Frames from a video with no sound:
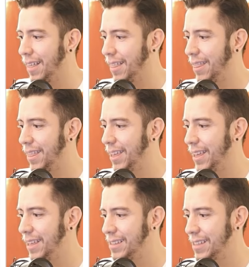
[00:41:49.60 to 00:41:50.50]

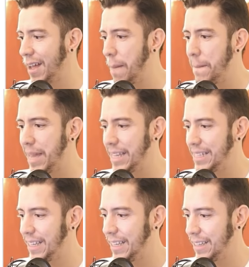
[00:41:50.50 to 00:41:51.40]
This
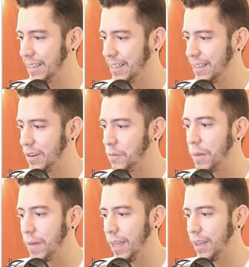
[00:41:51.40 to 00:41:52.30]
amazing
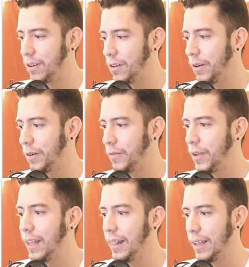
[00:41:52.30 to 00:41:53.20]
remake of
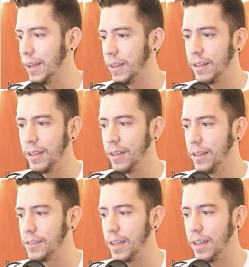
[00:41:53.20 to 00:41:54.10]
Hilda.
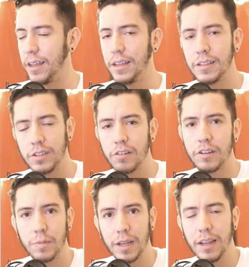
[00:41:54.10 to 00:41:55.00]
It's a
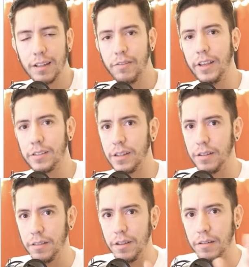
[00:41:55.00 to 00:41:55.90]
series by Netflix,
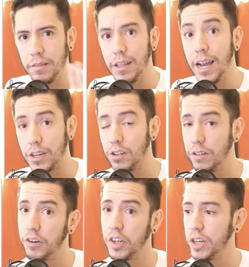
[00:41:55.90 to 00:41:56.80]
the
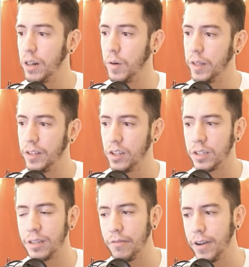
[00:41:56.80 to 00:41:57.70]
original one. This is
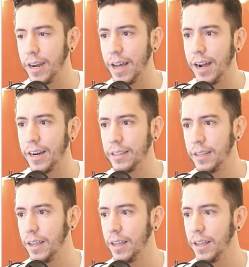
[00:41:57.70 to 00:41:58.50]
just a fan art.